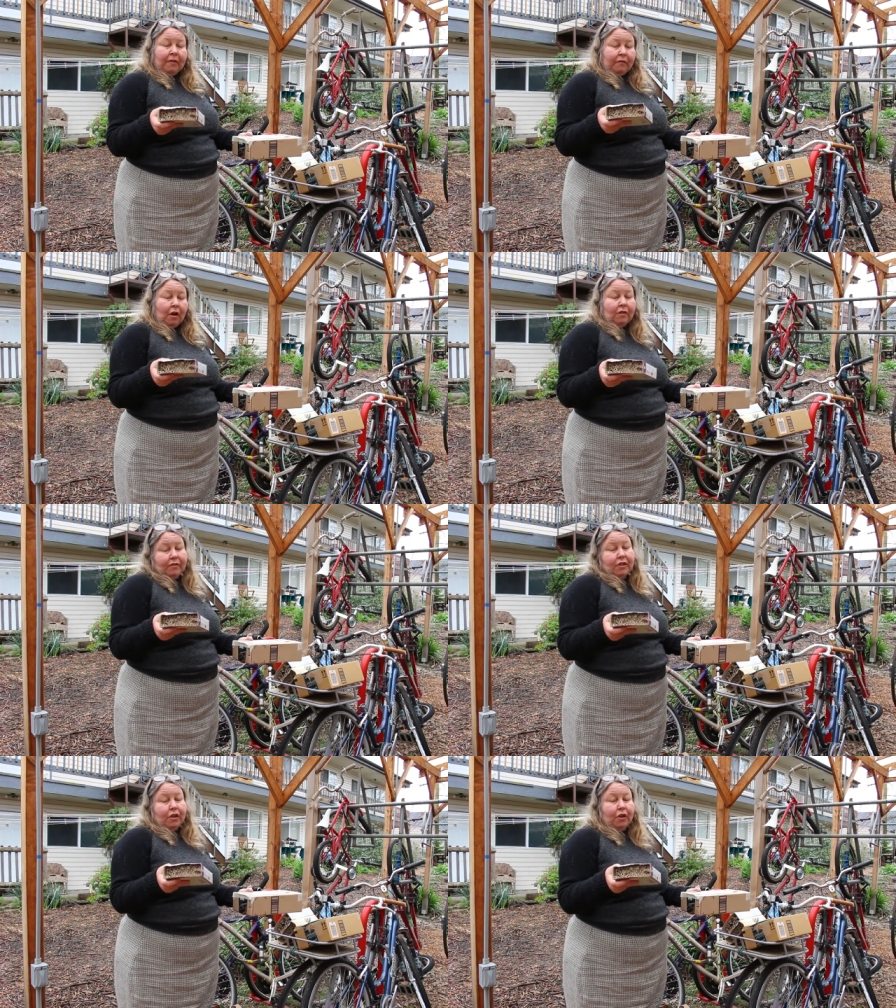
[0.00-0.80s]
all of
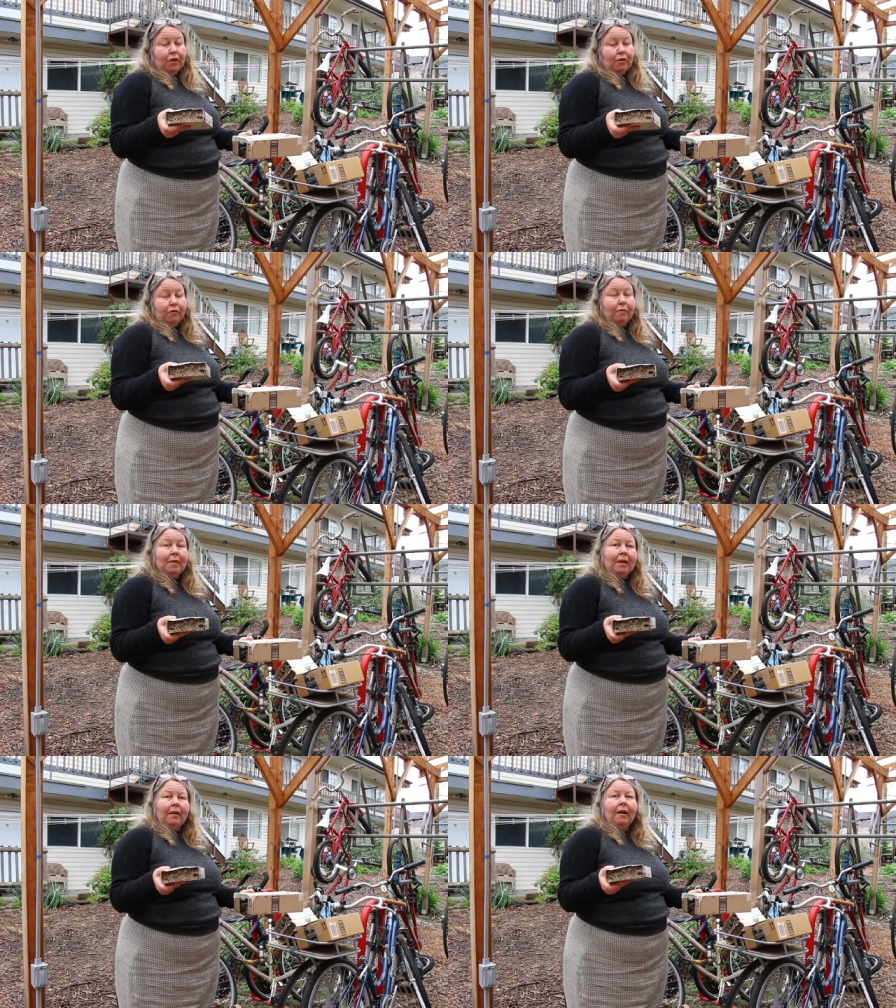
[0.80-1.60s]
these cocoons from
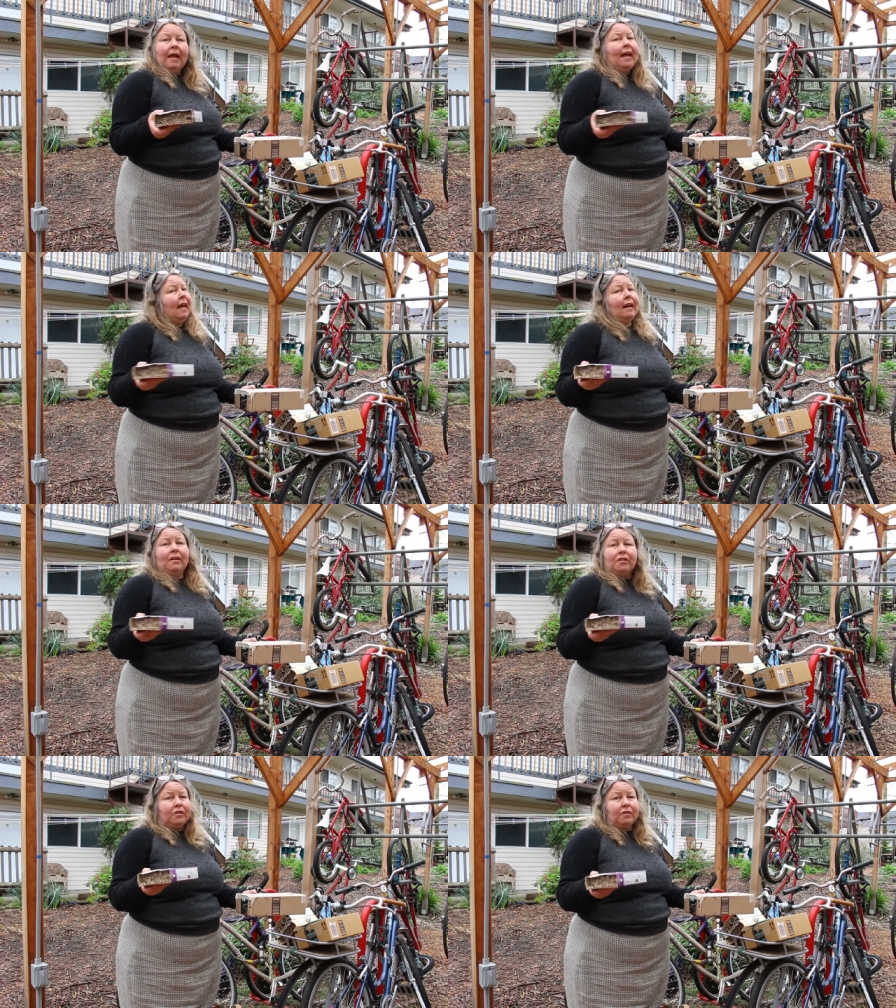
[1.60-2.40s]
here, and I
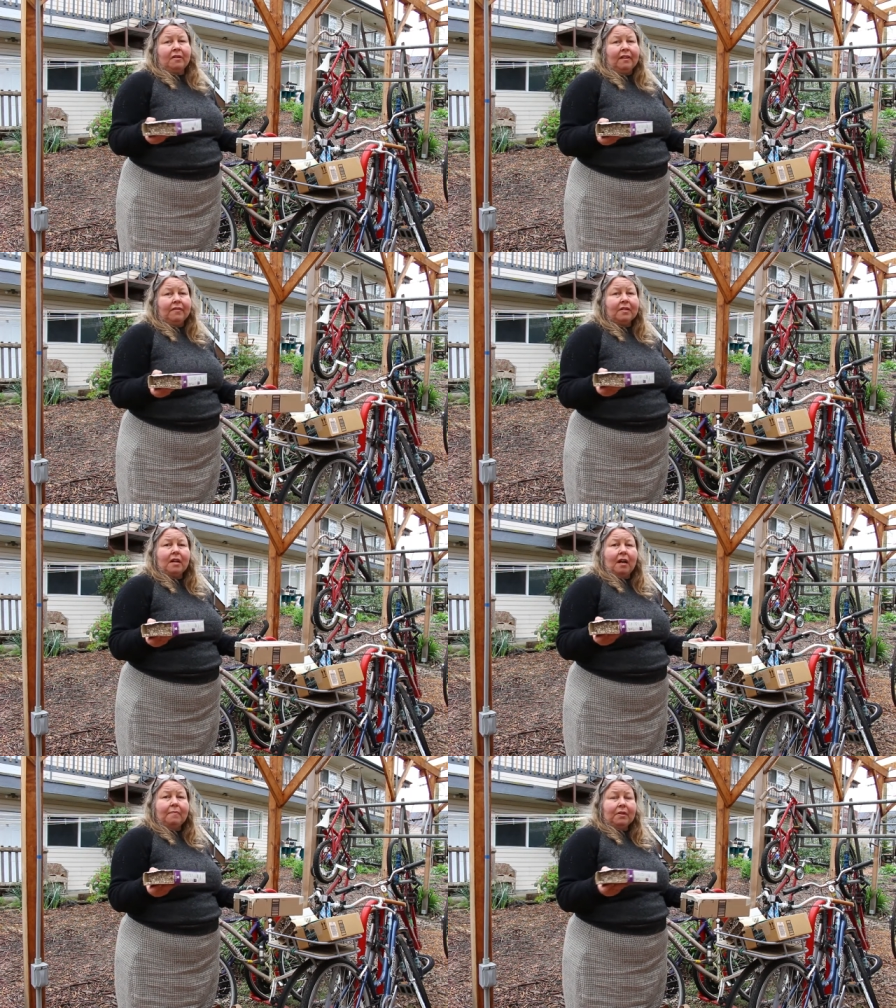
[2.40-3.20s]
just don't have the
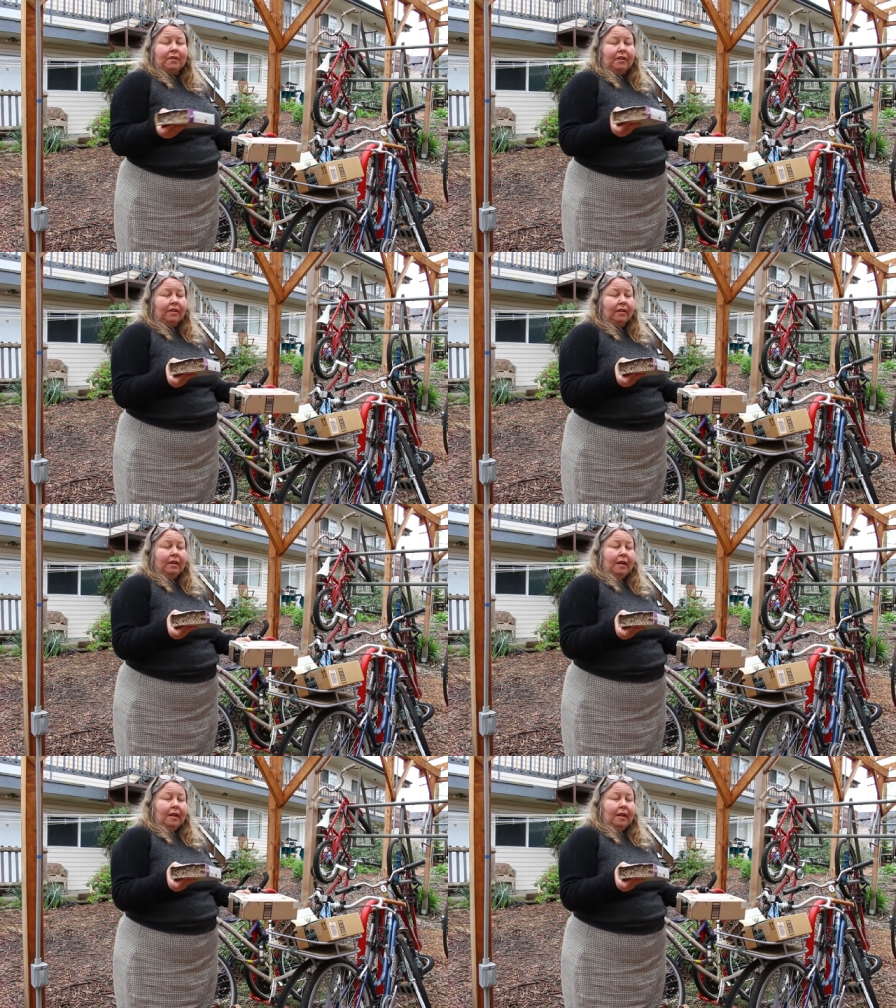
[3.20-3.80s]
time this year.